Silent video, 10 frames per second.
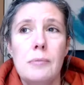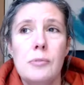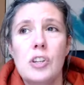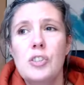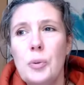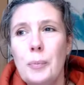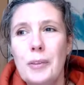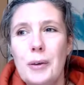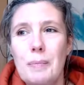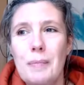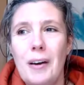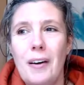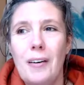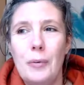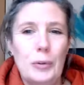So some of them
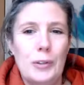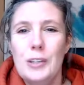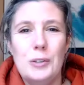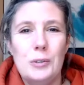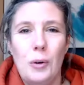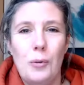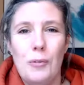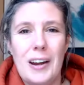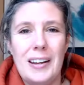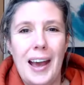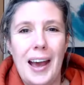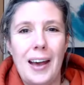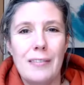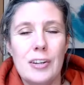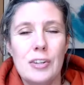are that you'll already have,